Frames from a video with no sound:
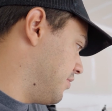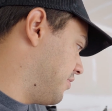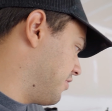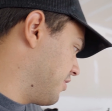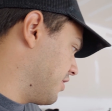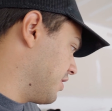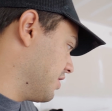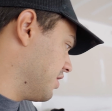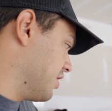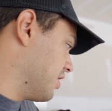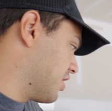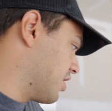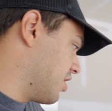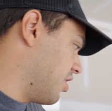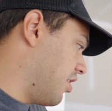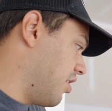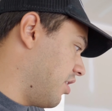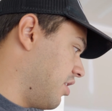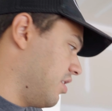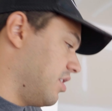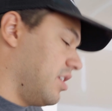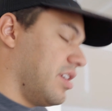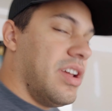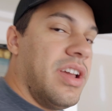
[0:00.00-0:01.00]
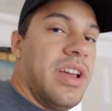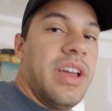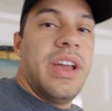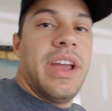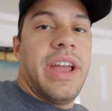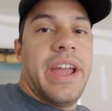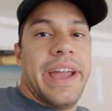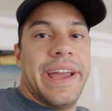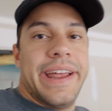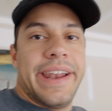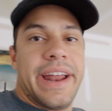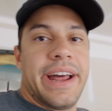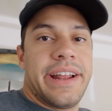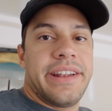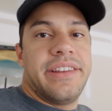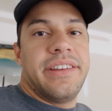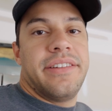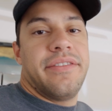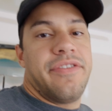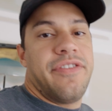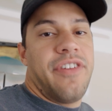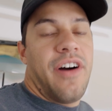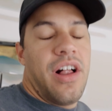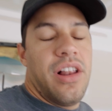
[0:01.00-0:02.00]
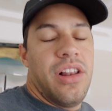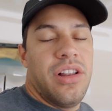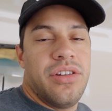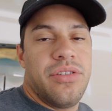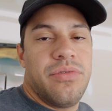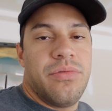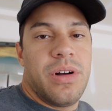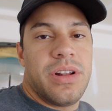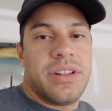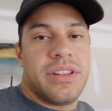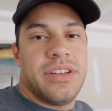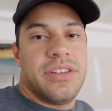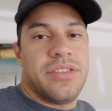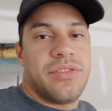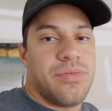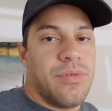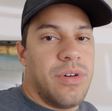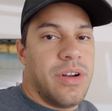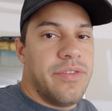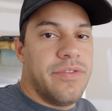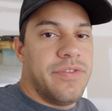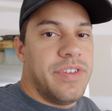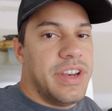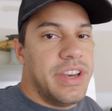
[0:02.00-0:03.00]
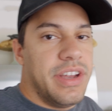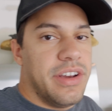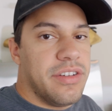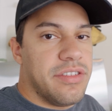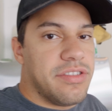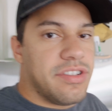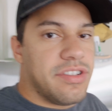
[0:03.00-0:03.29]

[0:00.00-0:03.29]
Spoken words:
front of the car. And I followed what this one video